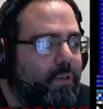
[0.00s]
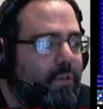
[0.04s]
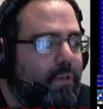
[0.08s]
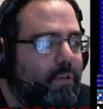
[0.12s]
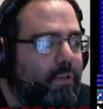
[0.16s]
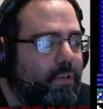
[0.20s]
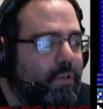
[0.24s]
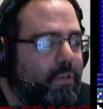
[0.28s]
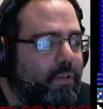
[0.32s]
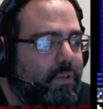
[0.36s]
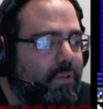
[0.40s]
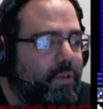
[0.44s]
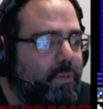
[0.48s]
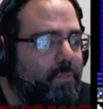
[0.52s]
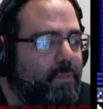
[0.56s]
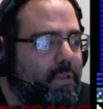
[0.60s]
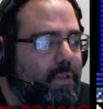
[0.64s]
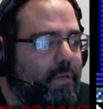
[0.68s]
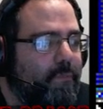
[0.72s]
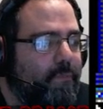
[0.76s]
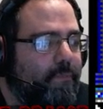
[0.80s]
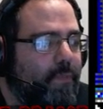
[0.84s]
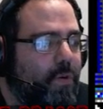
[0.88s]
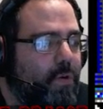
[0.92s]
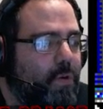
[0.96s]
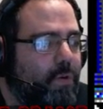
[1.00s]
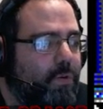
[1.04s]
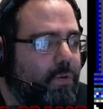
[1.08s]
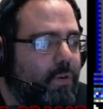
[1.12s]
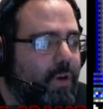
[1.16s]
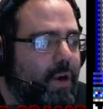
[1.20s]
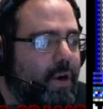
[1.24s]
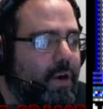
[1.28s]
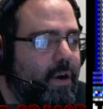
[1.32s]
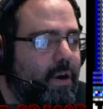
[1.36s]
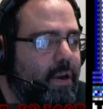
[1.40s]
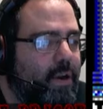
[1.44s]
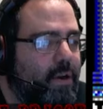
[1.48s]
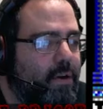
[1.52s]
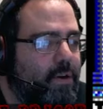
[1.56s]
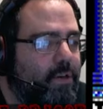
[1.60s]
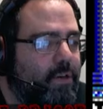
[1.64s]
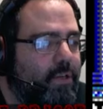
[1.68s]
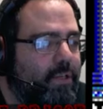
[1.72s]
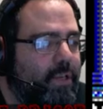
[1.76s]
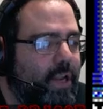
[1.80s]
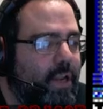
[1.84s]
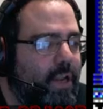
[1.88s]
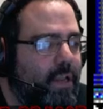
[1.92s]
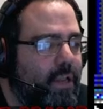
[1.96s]
Some of them folks around here
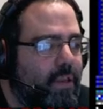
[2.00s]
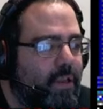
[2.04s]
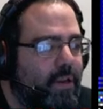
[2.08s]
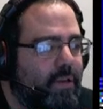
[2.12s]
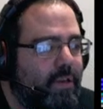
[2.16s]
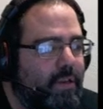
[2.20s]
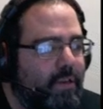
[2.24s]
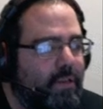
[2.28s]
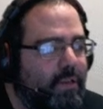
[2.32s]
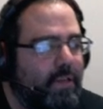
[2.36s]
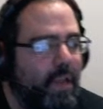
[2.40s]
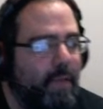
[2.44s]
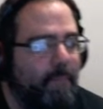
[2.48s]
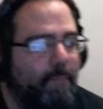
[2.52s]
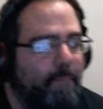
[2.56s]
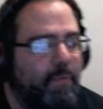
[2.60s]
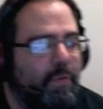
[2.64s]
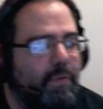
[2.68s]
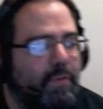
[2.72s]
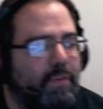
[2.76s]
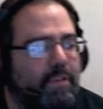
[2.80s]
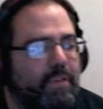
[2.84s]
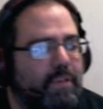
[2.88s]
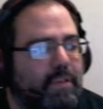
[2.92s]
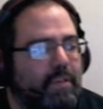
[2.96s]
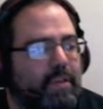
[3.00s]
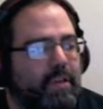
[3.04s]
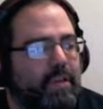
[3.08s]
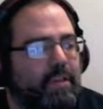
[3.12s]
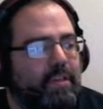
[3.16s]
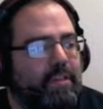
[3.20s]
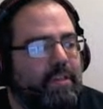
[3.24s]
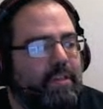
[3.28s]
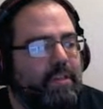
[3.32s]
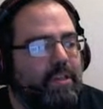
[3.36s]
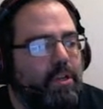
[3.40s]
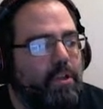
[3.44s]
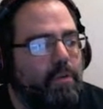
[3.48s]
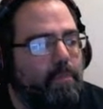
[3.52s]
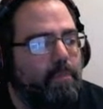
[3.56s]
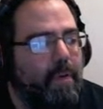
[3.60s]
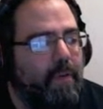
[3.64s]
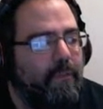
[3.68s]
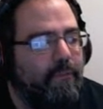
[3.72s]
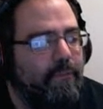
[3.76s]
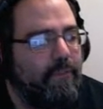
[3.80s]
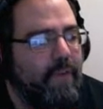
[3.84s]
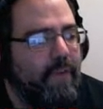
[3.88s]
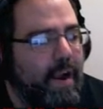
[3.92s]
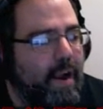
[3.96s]
say that the temple can still be
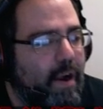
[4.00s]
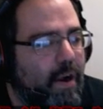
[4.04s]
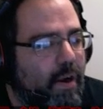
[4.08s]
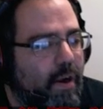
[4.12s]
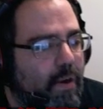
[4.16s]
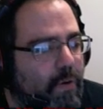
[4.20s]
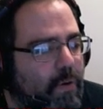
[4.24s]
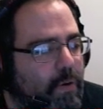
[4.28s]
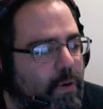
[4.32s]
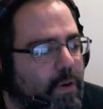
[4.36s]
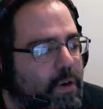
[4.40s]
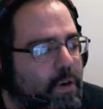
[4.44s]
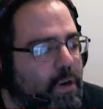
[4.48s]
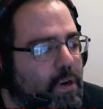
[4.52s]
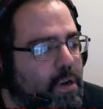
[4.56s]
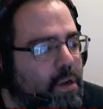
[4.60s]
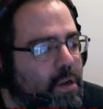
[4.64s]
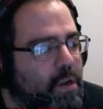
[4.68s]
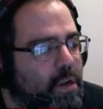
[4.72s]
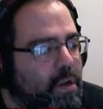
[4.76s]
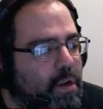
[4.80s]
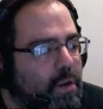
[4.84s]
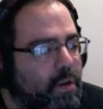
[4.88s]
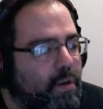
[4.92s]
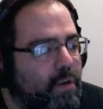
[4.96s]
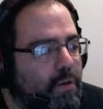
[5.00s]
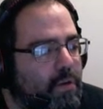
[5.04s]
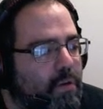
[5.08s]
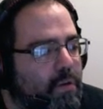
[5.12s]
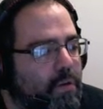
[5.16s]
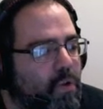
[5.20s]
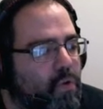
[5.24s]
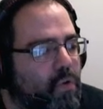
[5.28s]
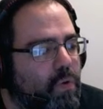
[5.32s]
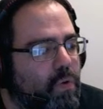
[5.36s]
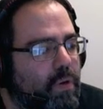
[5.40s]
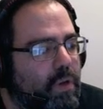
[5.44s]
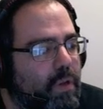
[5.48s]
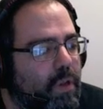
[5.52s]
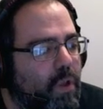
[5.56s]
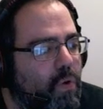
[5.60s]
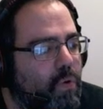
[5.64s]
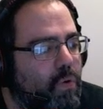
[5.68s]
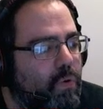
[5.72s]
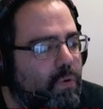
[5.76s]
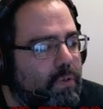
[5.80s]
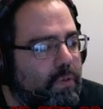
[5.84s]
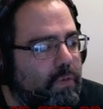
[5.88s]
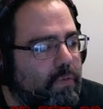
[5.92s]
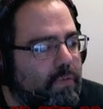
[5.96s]
found. Only
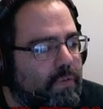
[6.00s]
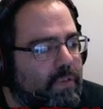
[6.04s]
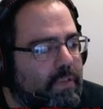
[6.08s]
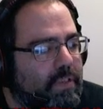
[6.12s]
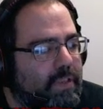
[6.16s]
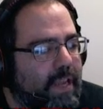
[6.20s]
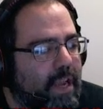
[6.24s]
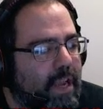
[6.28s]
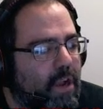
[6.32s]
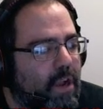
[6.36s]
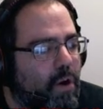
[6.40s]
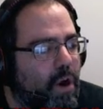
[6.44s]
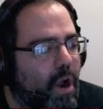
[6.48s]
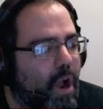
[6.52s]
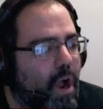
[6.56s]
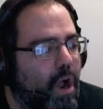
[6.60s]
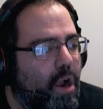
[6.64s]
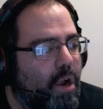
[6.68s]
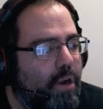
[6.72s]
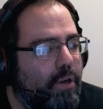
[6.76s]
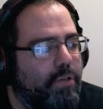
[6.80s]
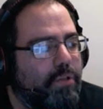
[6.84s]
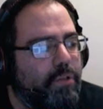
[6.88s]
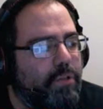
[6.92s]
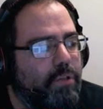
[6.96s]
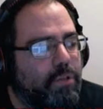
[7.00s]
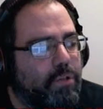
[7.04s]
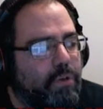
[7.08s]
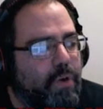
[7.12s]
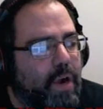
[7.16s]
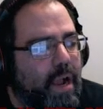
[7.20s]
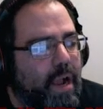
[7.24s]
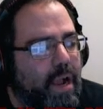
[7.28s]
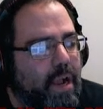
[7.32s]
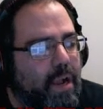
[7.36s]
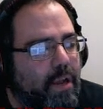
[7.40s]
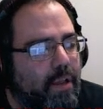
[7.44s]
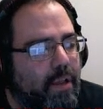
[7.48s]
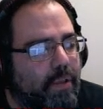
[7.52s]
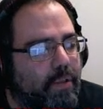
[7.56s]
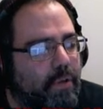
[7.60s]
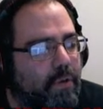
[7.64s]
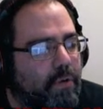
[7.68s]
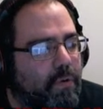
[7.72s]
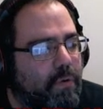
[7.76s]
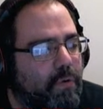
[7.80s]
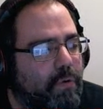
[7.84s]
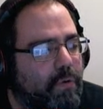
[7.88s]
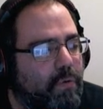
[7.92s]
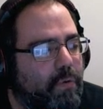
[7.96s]
those with stout hearts should try,
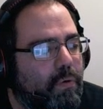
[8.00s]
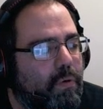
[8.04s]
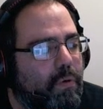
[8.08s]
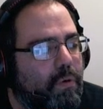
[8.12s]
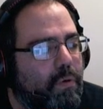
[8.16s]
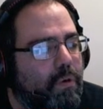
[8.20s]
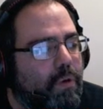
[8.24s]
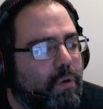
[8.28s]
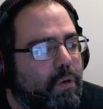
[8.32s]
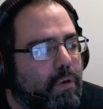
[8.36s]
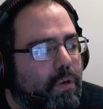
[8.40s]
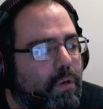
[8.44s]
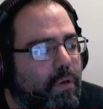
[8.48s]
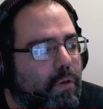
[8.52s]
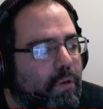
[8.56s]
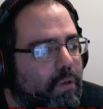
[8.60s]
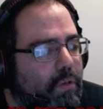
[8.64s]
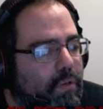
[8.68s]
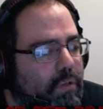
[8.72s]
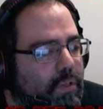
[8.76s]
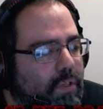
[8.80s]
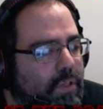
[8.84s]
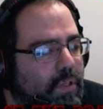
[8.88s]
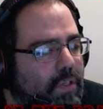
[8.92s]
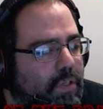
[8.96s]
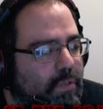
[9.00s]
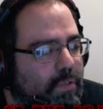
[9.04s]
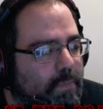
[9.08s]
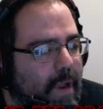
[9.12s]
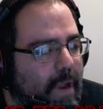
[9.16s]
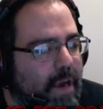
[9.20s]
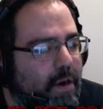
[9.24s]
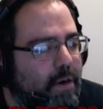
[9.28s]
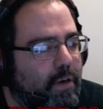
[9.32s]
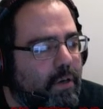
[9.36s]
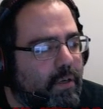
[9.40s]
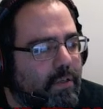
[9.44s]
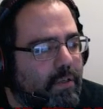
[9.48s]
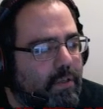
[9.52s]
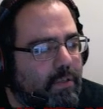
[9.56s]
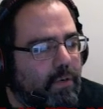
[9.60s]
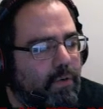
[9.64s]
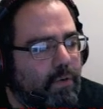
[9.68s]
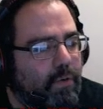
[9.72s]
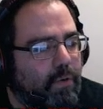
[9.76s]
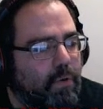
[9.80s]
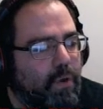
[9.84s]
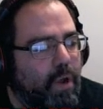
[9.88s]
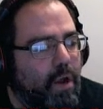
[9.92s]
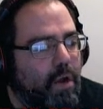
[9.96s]
though. Things buried
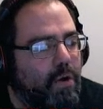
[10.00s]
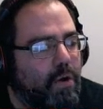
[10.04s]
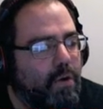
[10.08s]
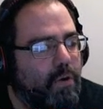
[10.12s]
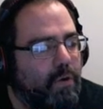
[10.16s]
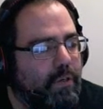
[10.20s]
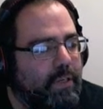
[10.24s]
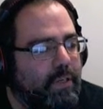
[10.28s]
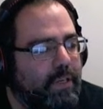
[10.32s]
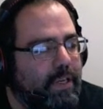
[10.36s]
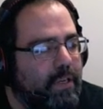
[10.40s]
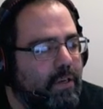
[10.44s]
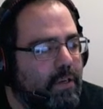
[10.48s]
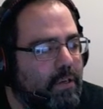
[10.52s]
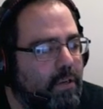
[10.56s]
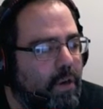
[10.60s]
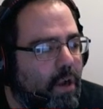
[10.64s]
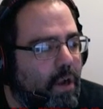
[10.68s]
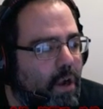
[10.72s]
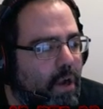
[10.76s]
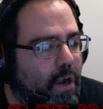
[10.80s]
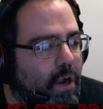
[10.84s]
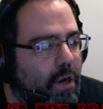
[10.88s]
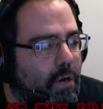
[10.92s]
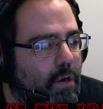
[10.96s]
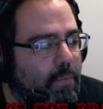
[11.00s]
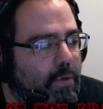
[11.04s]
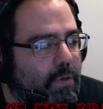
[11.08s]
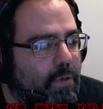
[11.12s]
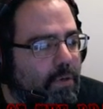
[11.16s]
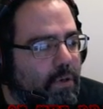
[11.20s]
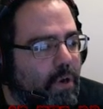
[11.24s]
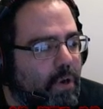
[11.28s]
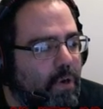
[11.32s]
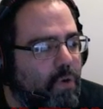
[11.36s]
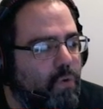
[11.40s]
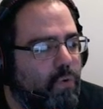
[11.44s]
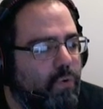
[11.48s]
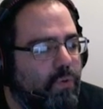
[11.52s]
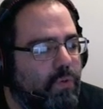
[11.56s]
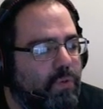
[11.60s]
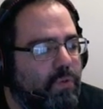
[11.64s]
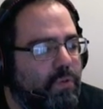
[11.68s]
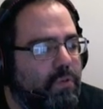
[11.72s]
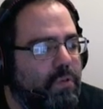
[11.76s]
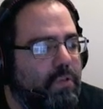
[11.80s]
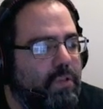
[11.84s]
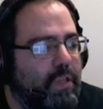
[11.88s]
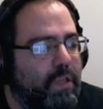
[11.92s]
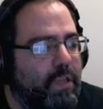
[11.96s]
so long tend to harbor
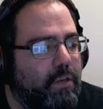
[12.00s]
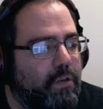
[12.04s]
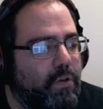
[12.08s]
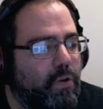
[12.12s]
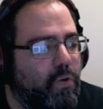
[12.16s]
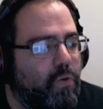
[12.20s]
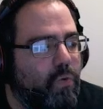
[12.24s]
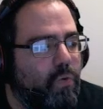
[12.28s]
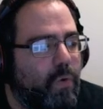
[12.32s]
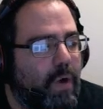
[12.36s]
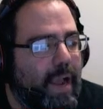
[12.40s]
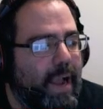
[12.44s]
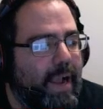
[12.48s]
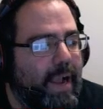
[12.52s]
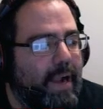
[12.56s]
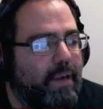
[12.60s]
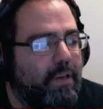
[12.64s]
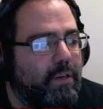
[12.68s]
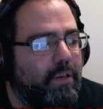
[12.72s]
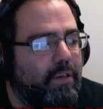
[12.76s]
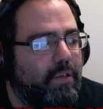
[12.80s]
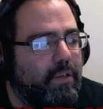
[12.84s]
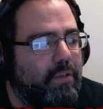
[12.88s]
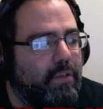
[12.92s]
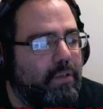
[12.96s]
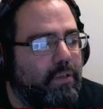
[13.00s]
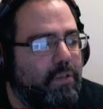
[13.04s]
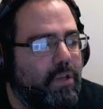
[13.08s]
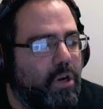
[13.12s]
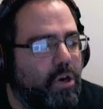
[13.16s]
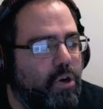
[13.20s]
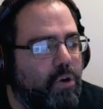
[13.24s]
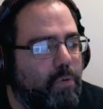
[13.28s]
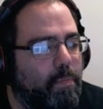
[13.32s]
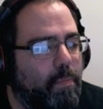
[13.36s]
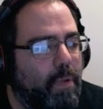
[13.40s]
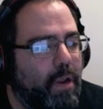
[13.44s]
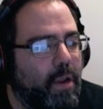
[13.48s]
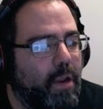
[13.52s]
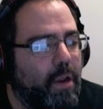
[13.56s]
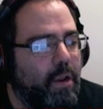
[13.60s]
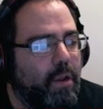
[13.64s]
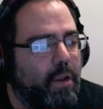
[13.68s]
ghosts that don't like disturbing.